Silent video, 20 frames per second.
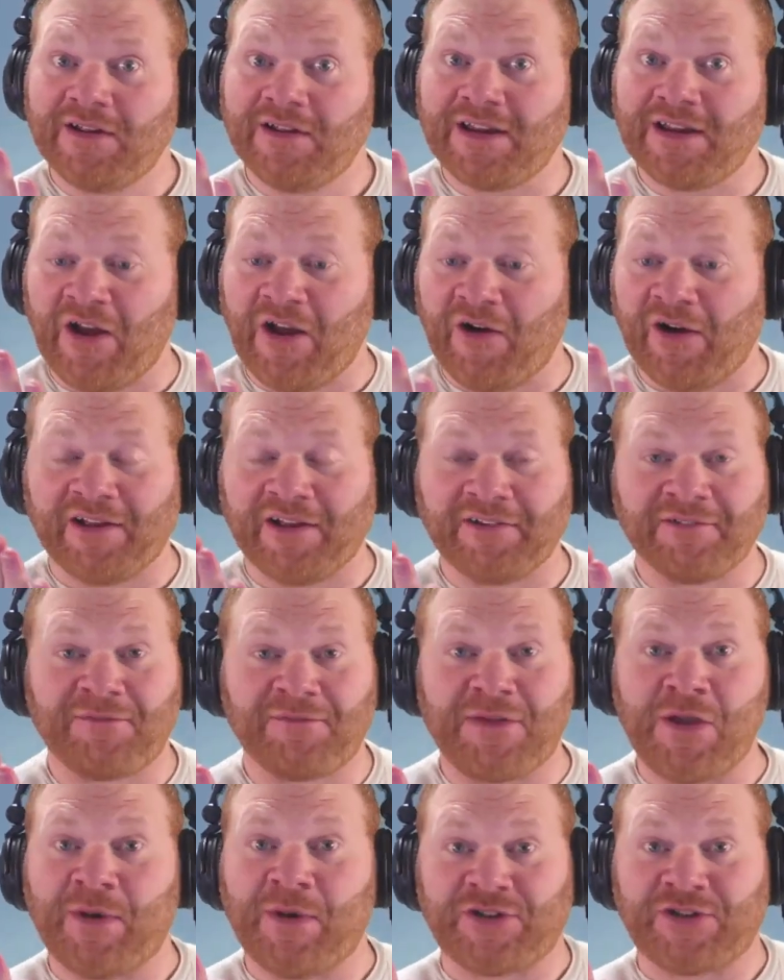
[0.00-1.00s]
a
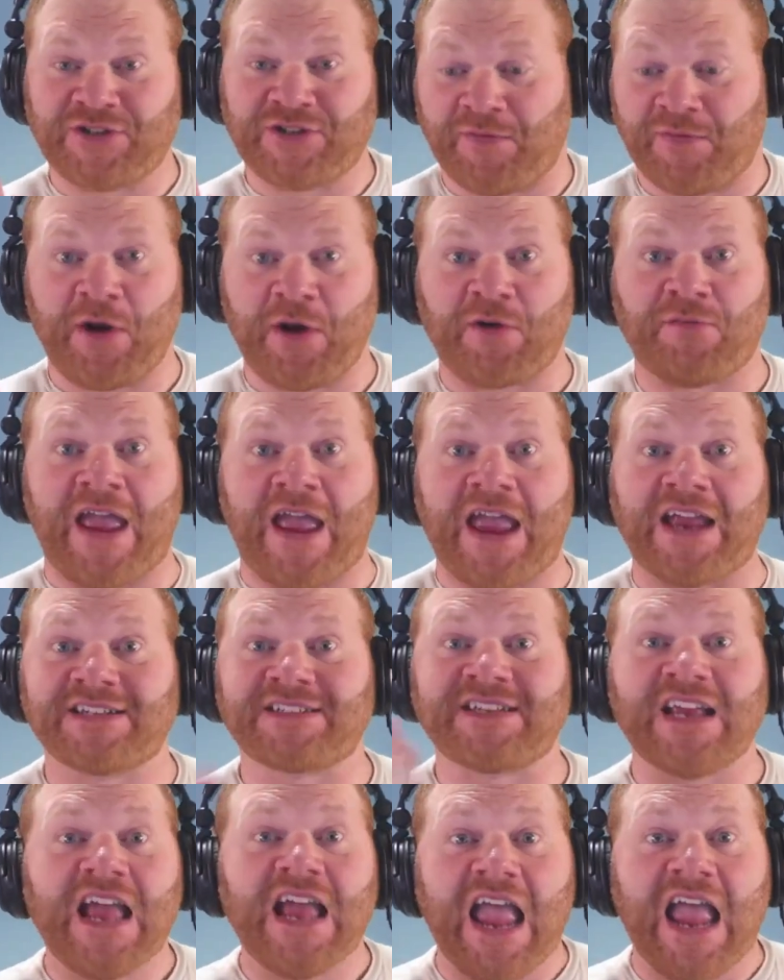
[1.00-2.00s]
few inches from your
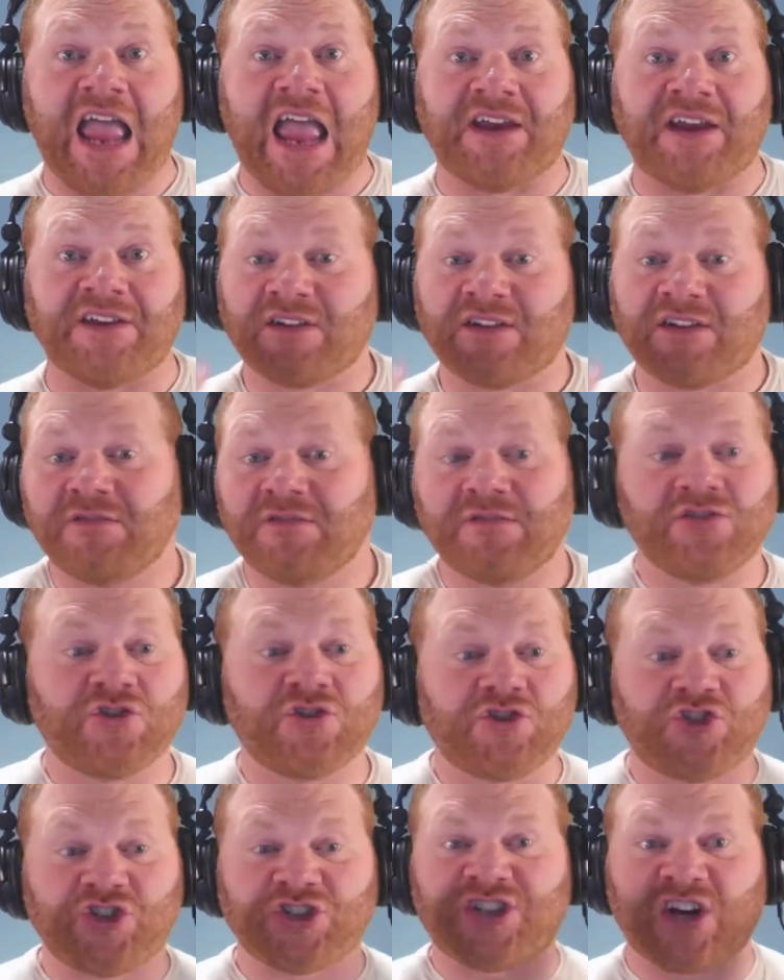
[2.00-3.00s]
face, and
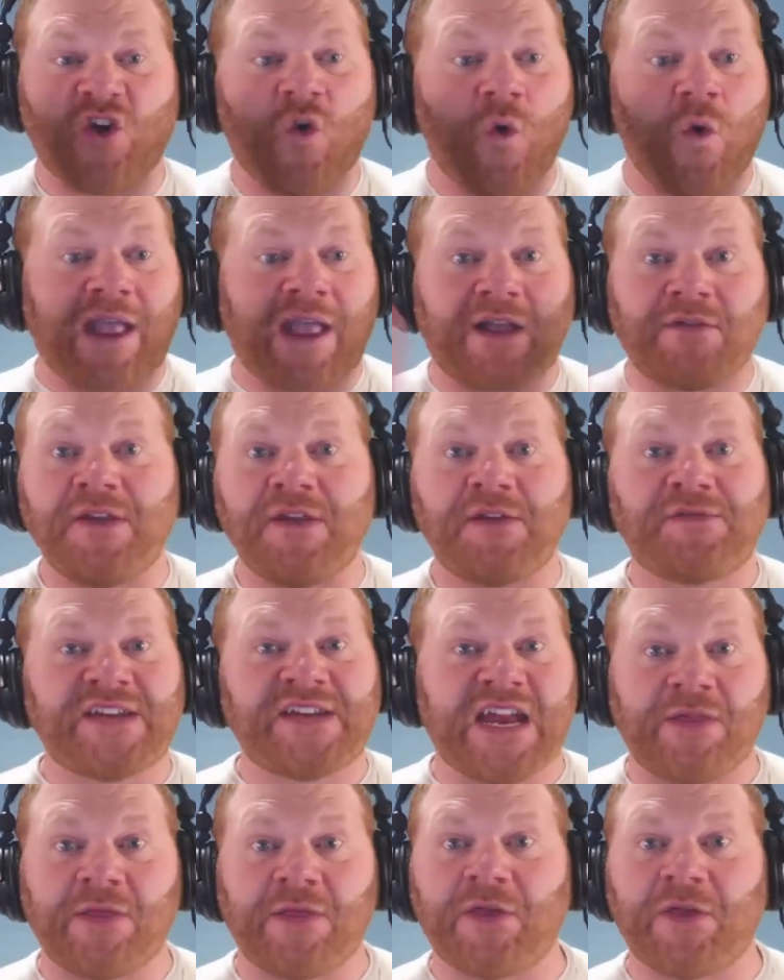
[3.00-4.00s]
just a quick
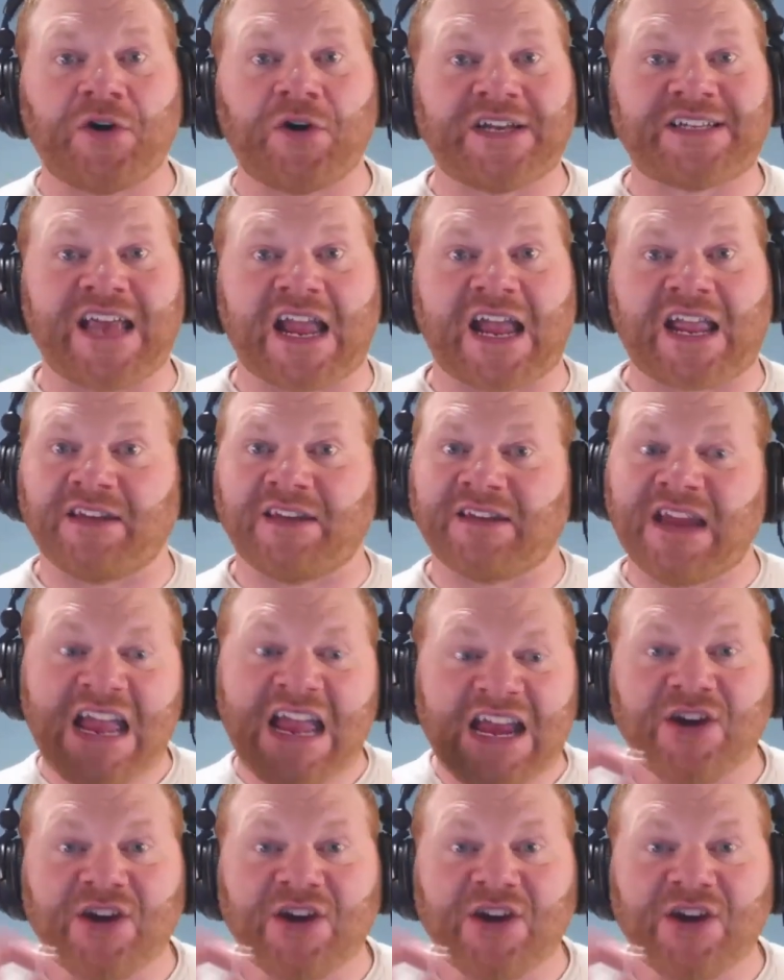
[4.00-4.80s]
15, 30-second,